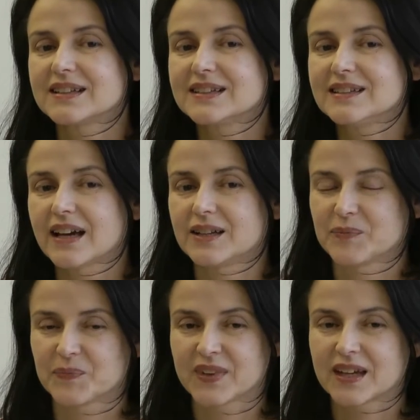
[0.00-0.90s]
Day.
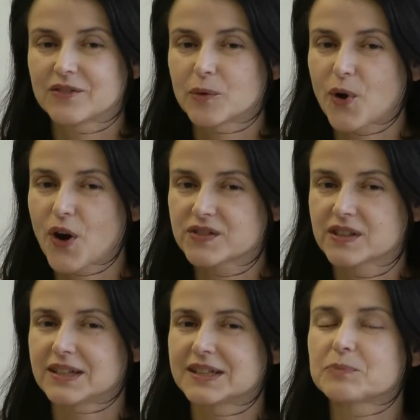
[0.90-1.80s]
If you pronounce
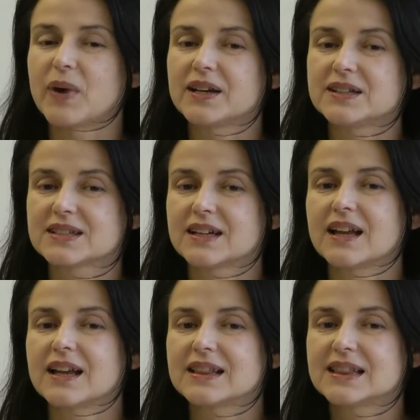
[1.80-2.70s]
it in Spanish,
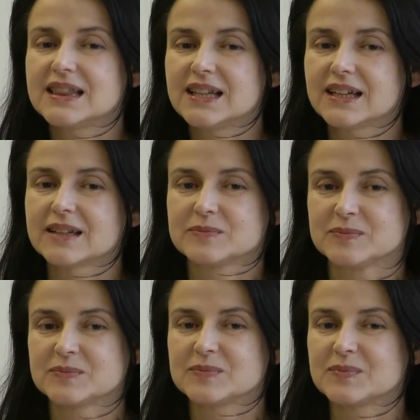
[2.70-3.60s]
dia,
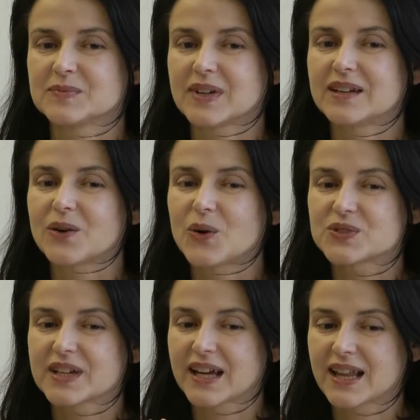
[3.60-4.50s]
it
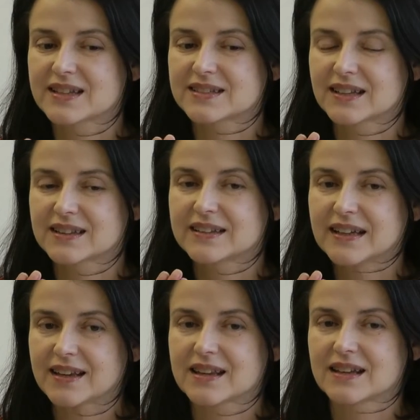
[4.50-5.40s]
goes against the
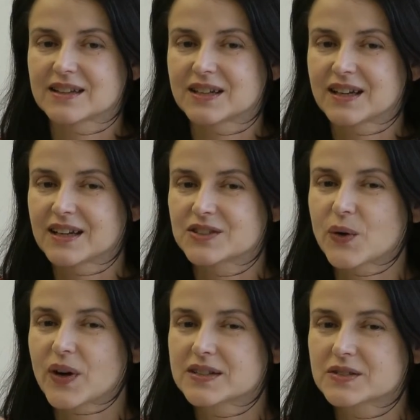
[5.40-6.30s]
teeth. So
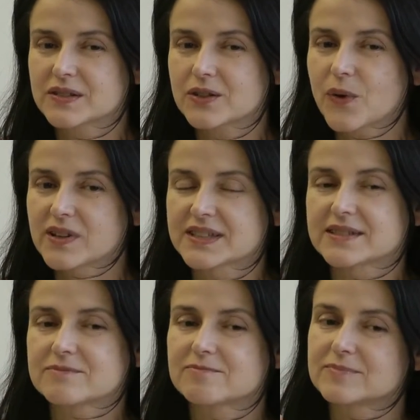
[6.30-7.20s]
it's quite
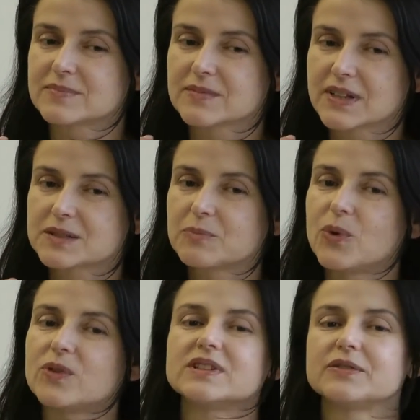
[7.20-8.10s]
a
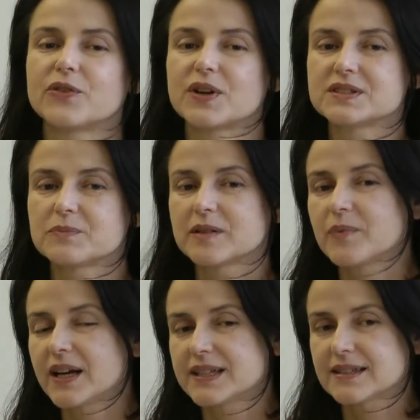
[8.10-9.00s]
small difference, but
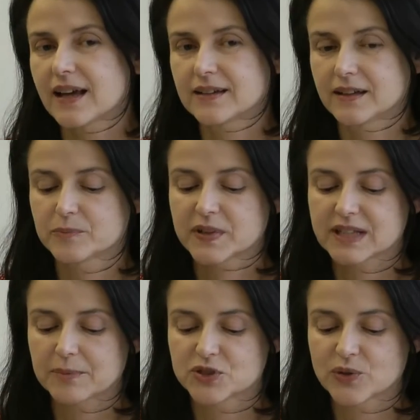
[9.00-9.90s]
very salient
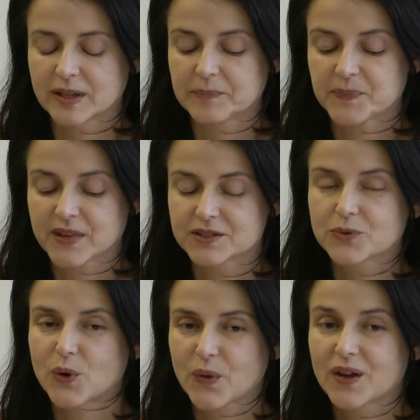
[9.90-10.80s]
perceptually. It's
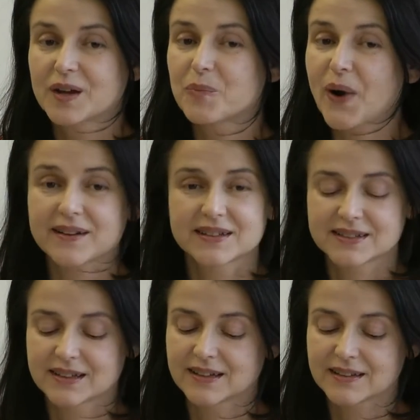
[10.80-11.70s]
worth
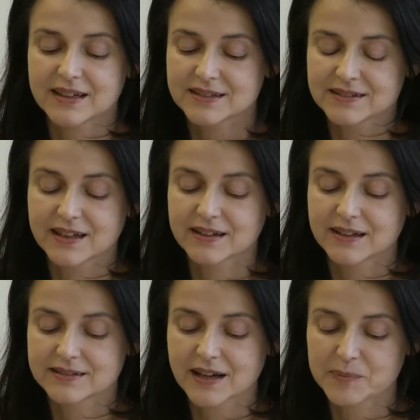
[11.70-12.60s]
practicing, it doesn't take
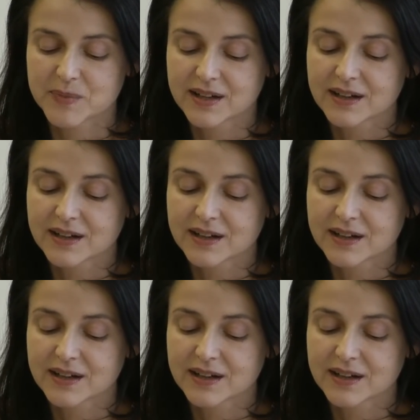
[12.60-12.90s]
any time.